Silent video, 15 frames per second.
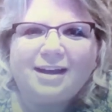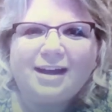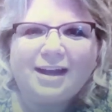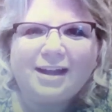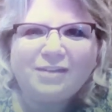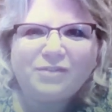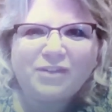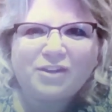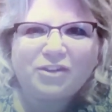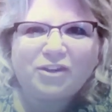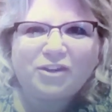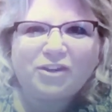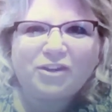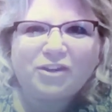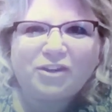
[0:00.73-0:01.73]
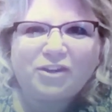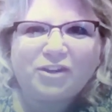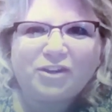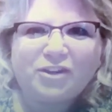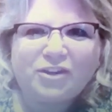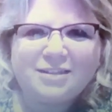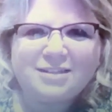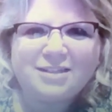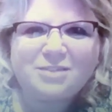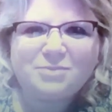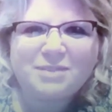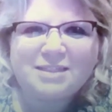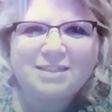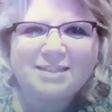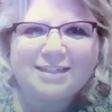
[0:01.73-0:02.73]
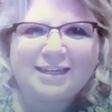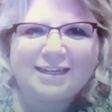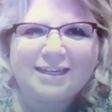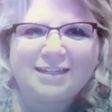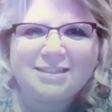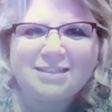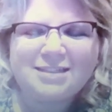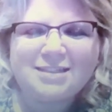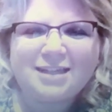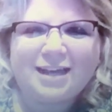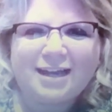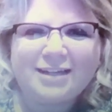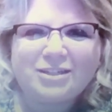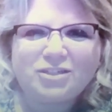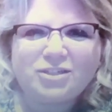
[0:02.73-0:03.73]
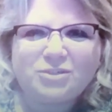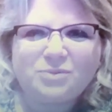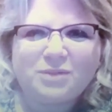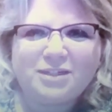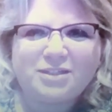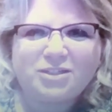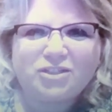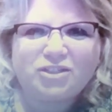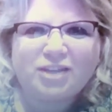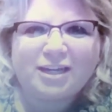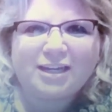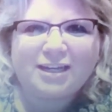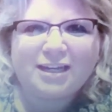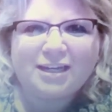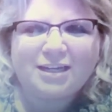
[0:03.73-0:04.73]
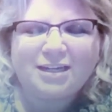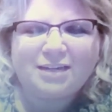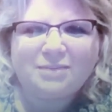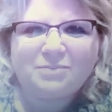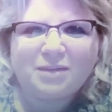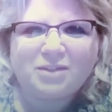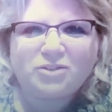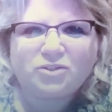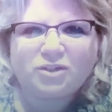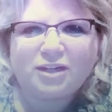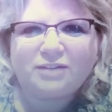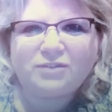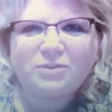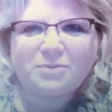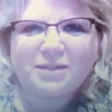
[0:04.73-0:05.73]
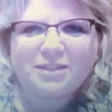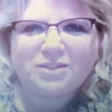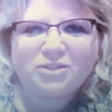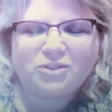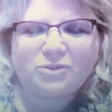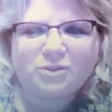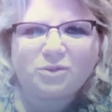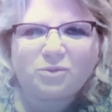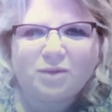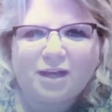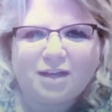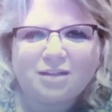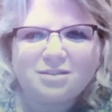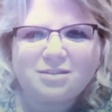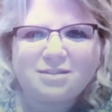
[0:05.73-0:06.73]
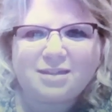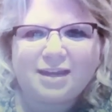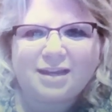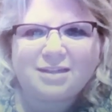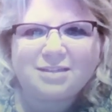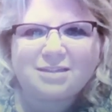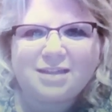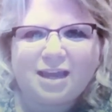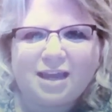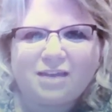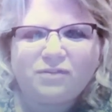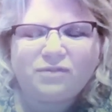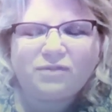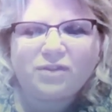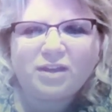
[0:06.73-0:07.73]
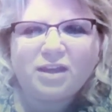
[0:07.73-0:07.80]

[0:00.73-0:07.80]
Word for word: Hi, fifth grade. This is Mrs. Ickes. I just wanted to check in and make sure everybody's doing well, staying safe.